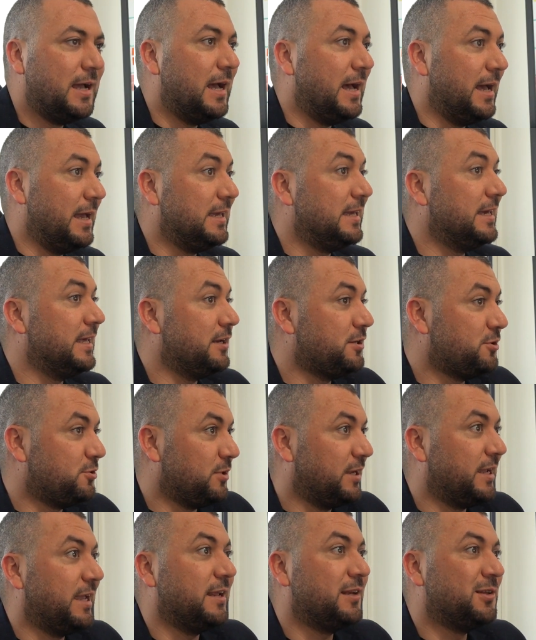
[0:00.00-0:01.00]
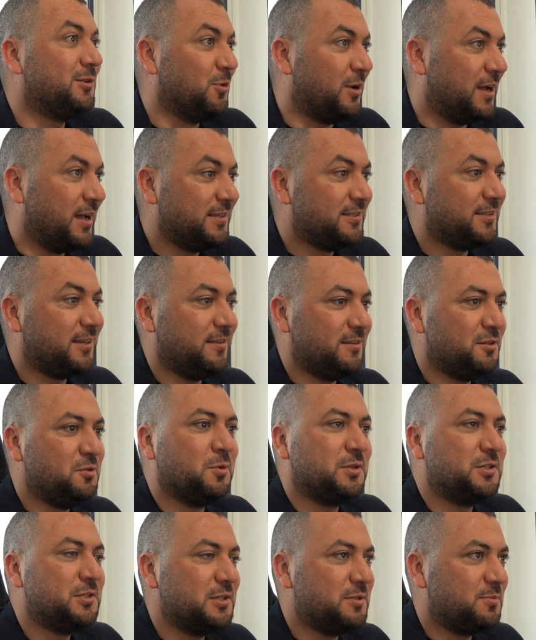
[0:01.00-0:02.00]
I encourage you again to answer these
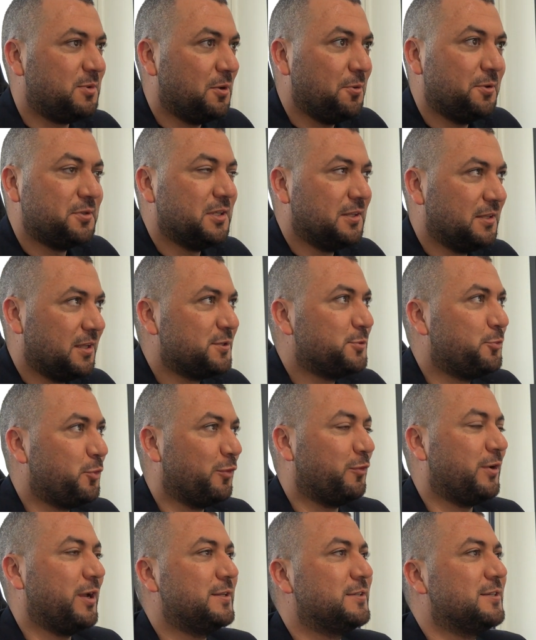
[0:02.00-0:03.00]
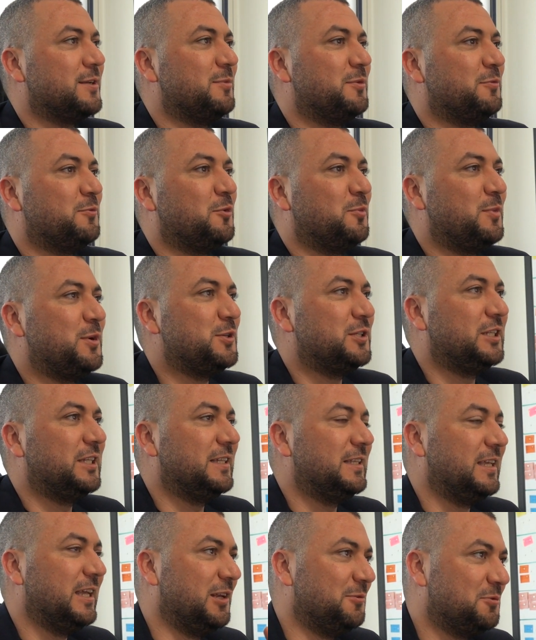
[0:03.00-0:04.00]
questions because it does provide some information
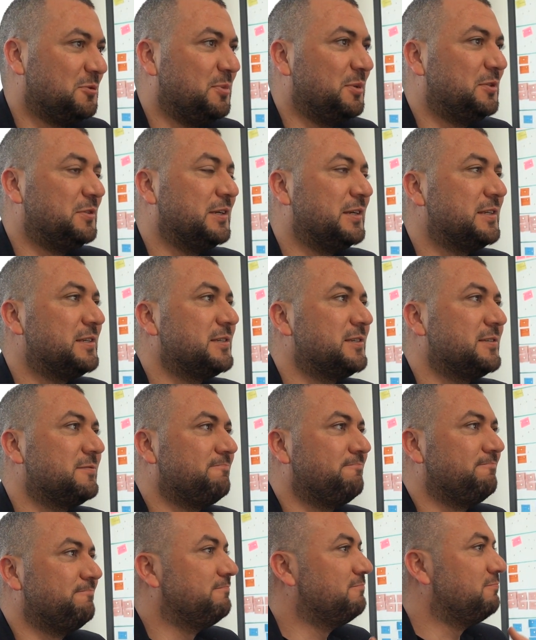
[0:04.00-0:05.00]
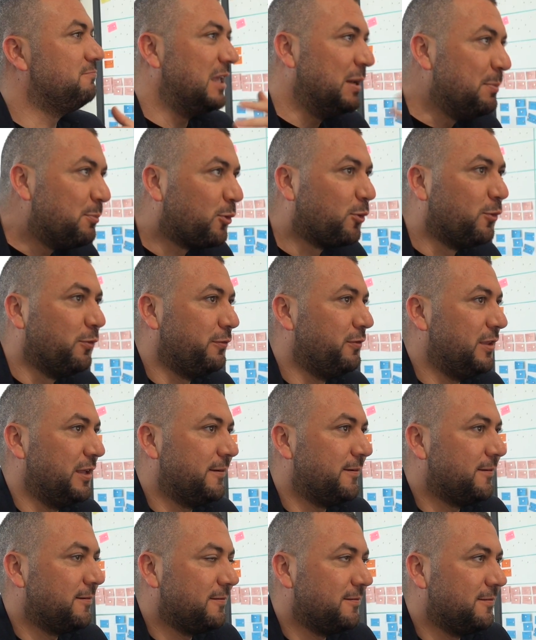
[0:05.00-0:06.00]
that helps Bitrix improve
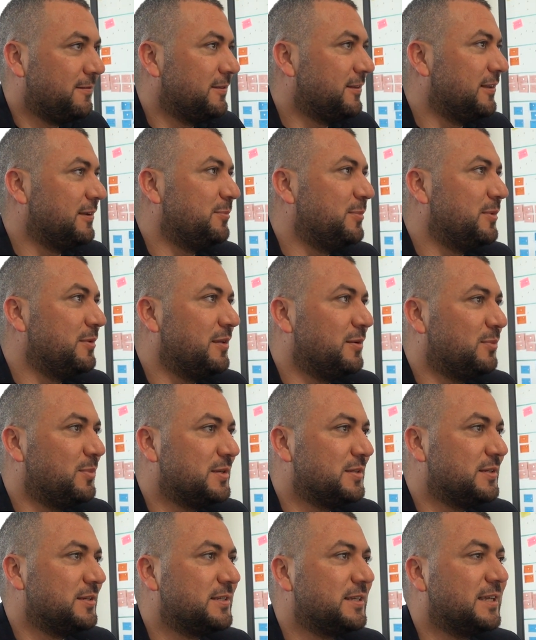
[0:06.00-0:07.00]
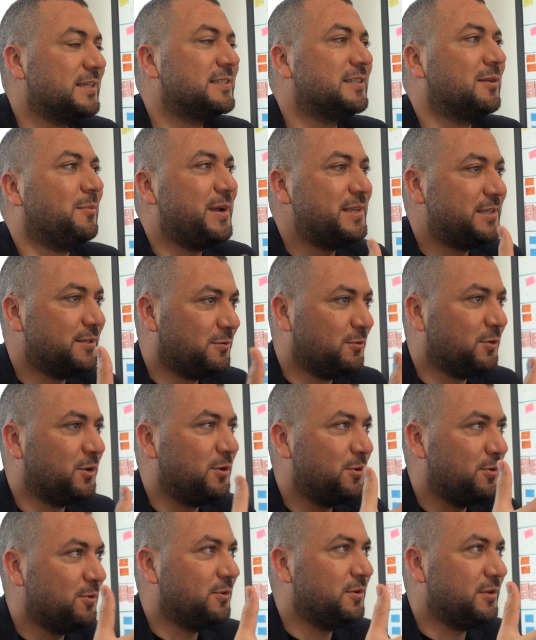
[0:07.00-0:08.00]
their business, customize it for
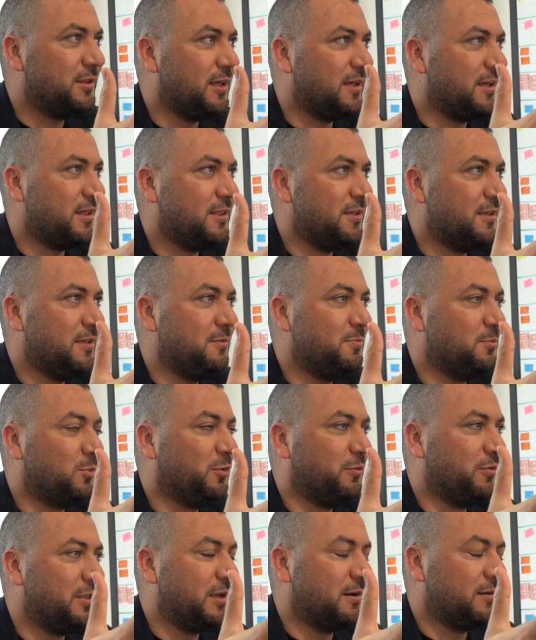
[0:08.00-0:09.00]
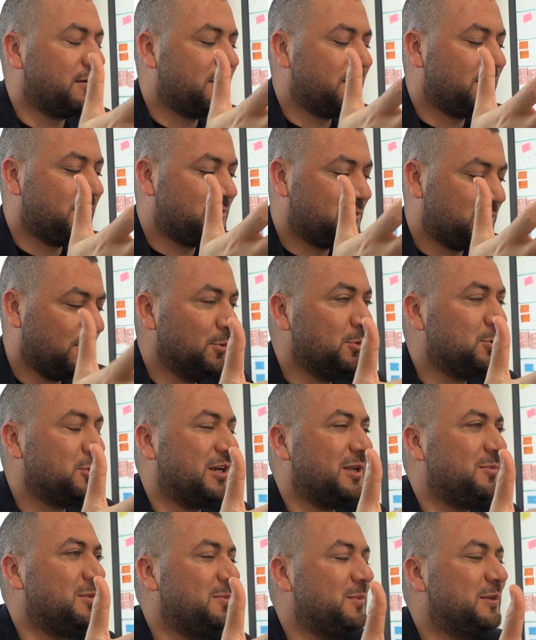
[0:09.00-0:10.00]
you, improve their
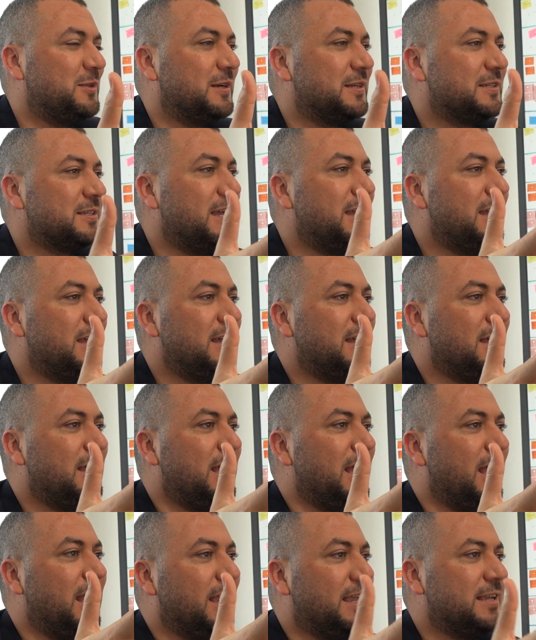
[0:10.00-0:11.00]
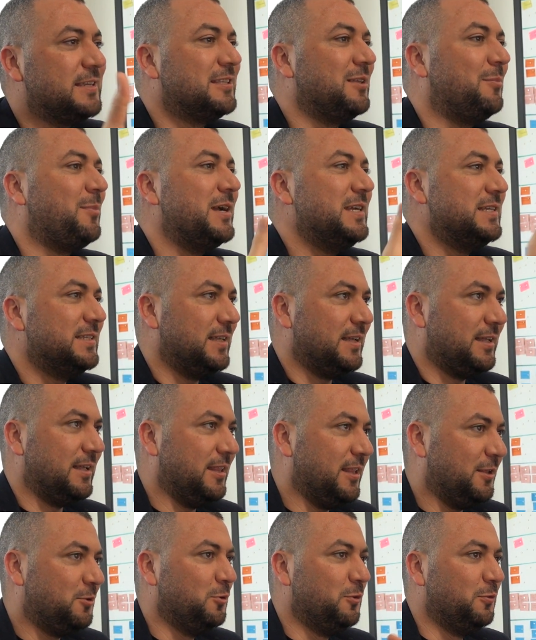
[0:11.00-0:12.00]
solution. I mean, Bitrix customize
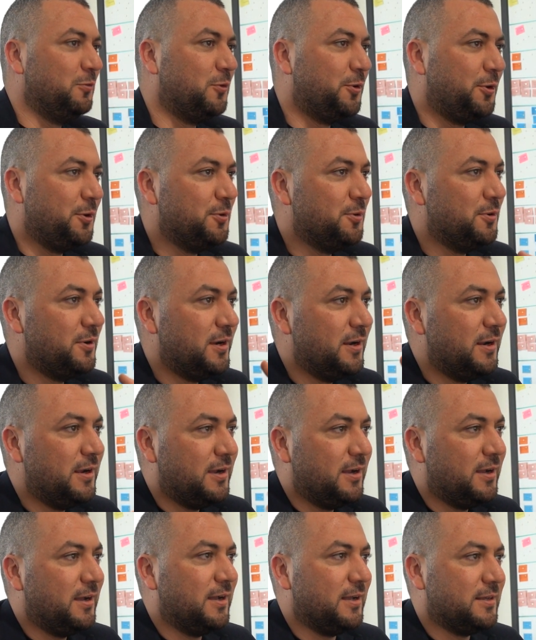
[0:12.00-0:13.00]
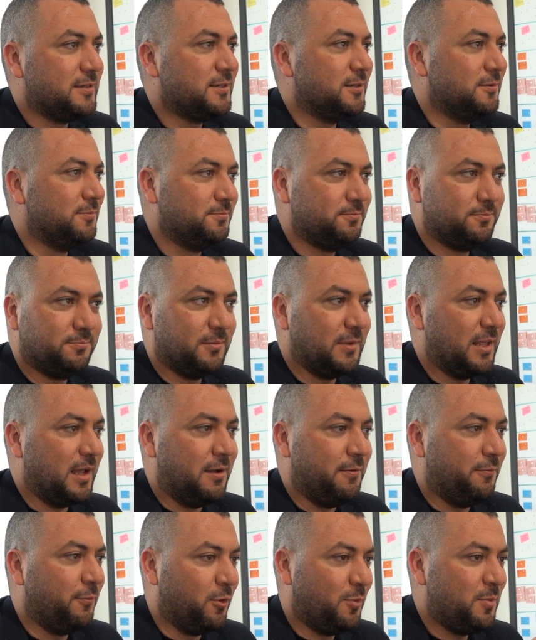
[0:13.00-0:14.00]
the tool for you.
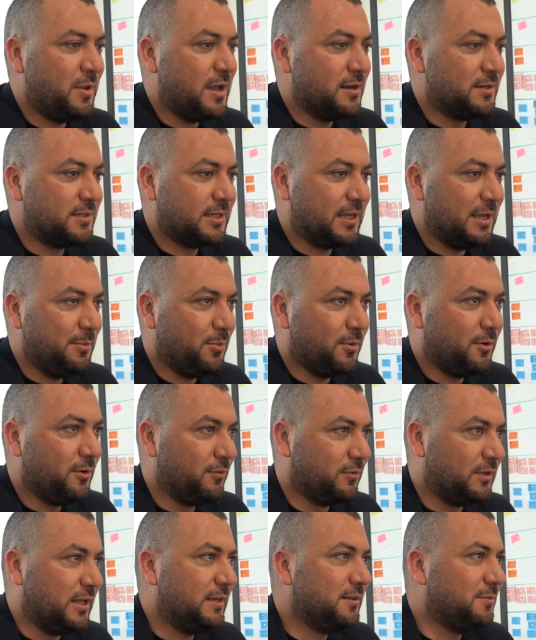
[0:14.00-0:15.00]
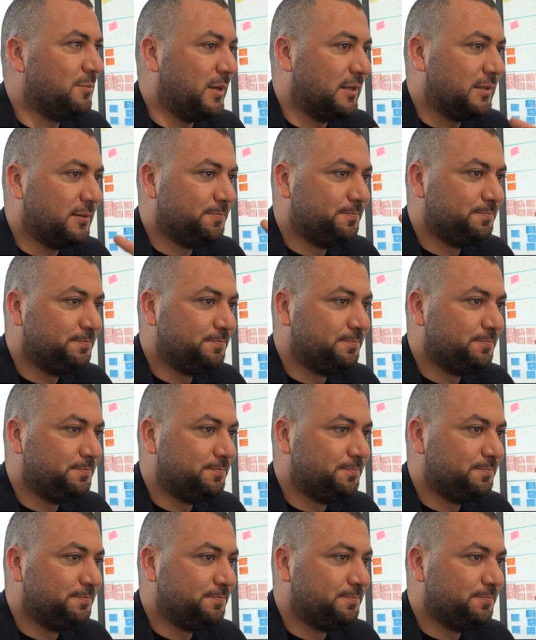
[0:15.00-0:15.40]
For me, I'll skip all of that, but